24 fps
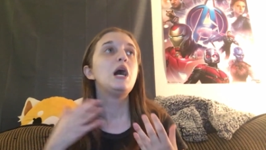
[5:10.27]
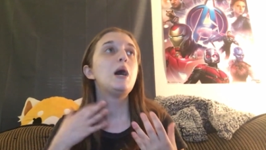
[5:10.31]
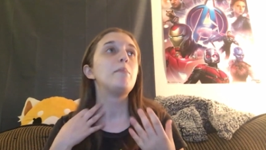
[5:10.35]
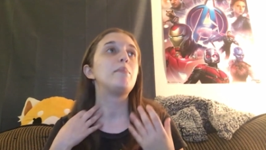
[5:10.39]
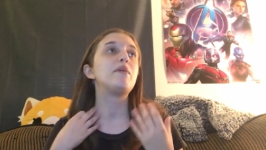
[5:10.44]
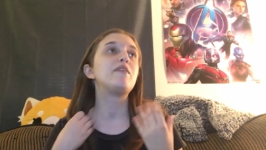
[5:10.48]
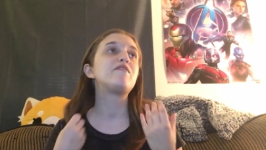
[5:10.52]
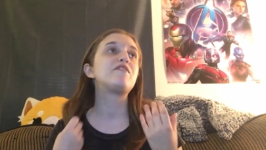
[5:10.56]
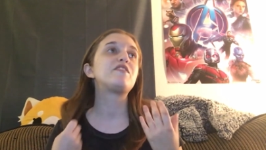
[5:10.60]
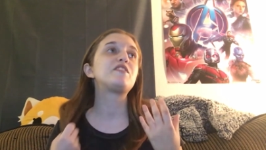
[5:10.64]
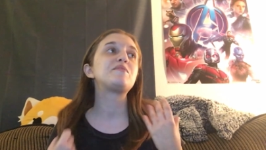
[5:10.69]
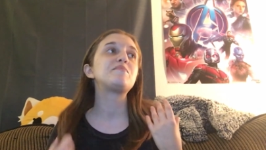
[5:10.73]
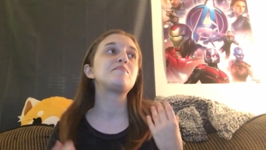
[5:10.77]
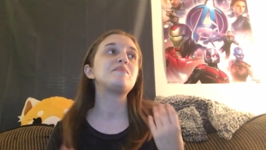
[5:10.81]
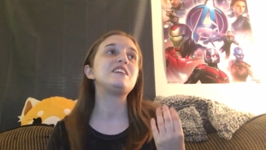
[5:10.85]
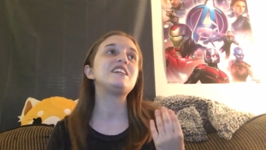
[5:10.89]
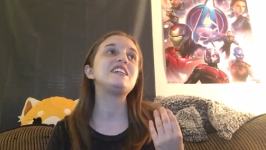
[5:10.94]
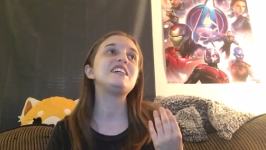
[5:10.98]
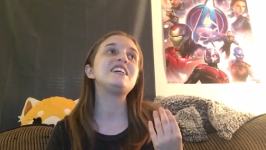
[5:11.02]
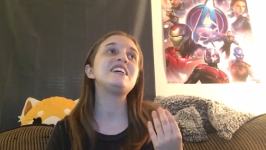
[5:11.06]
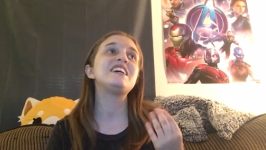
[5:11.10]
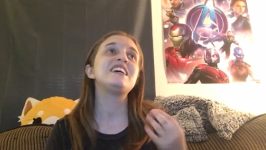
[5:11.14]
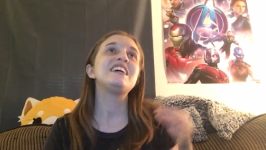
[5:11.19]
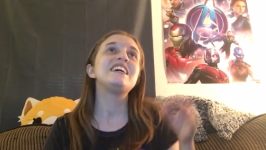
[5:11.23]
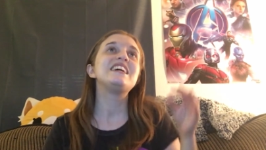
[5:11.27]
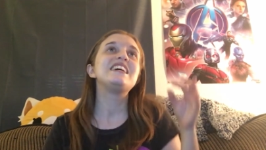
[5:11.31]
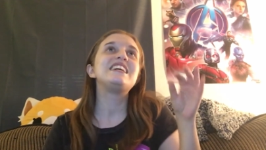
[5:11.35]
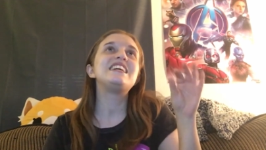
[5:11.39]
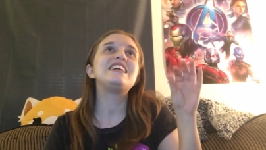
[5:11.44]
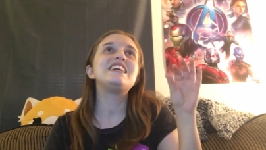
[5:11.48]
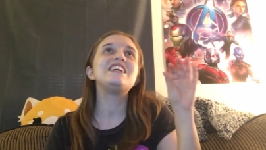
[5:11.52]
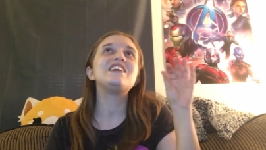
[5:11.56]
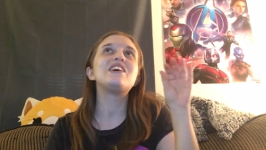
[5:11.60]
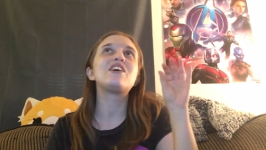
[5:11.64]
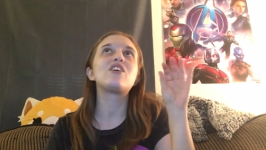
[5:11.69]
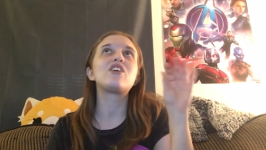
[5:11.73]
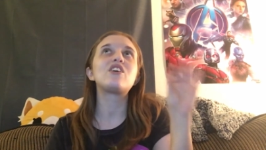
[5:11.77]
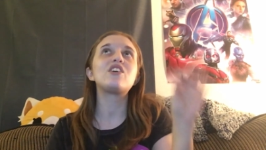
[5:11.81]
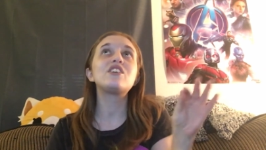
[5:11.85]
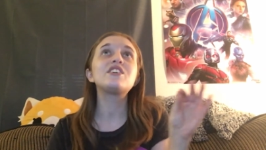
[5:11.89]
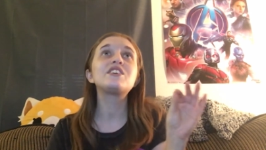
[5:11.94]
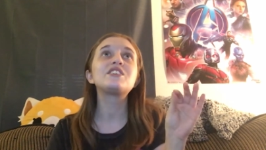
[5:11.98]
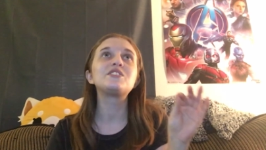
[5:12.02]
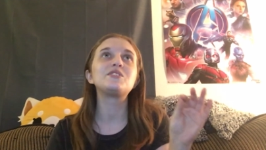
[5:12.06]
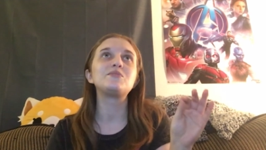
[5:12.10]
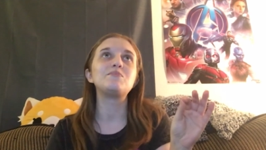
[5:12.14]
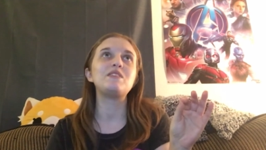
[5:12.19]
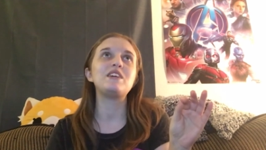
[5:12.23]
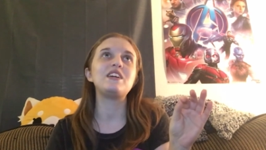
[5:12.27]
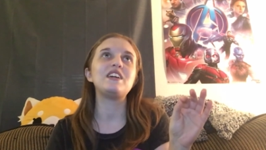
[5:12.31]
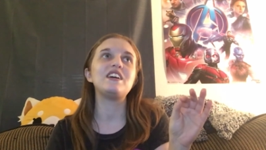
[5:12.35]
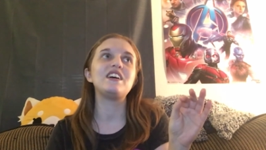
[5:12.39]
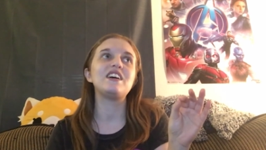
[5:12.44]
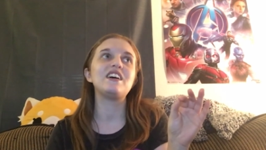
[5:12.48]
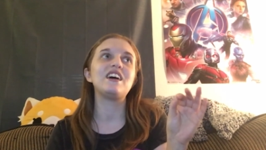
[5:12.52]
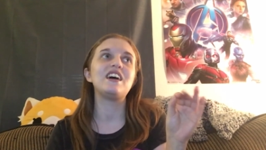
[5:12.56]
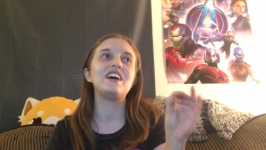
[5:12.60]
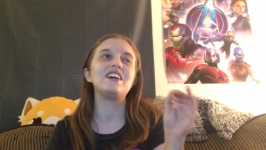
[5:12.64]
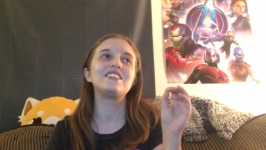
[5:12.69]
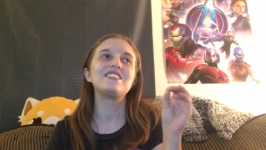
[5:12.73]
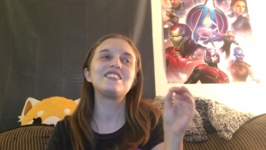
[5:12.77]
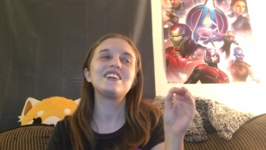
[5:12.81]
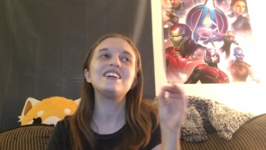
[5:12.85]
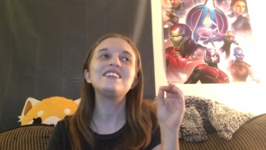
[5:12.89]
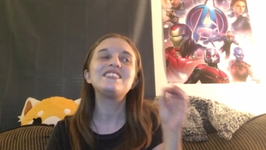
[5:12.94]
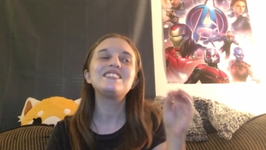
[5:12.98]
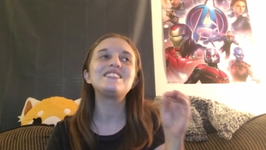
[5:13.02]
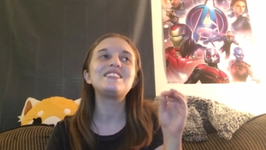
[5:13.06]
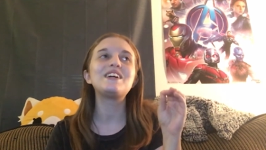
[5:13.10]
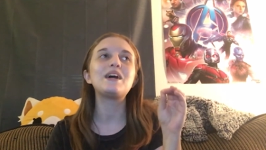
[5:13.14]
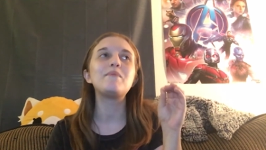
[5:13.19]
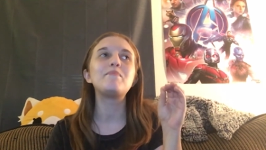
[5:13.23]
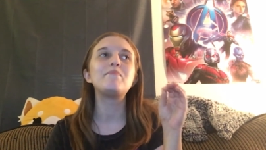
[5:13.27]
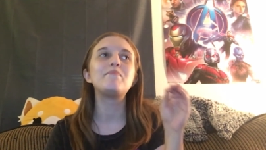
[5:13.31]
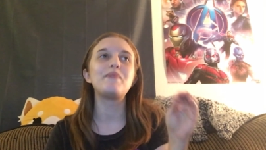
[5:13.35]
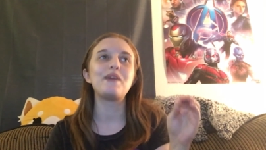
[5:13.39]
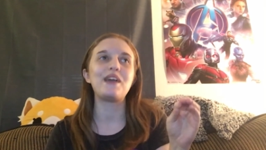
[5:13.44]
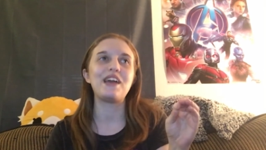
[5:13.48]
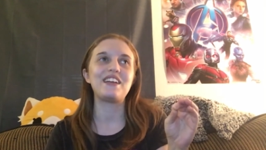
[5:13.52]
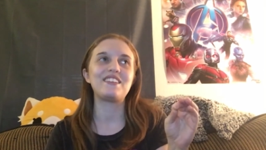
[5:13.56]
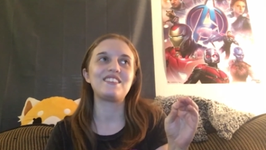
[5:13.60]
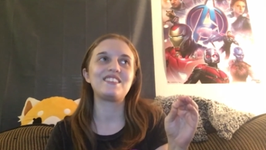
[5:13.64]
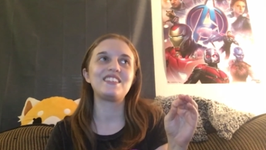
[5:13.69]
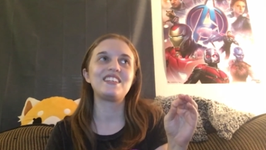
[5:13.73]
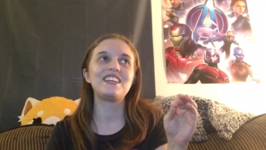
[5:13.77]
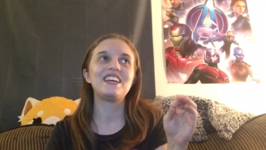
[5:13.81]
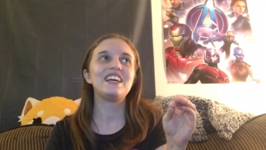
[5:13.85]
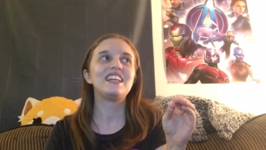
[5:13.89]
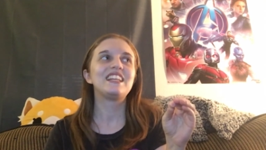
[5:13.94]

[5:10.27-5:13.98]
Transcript: But for me, he irks me just a bit.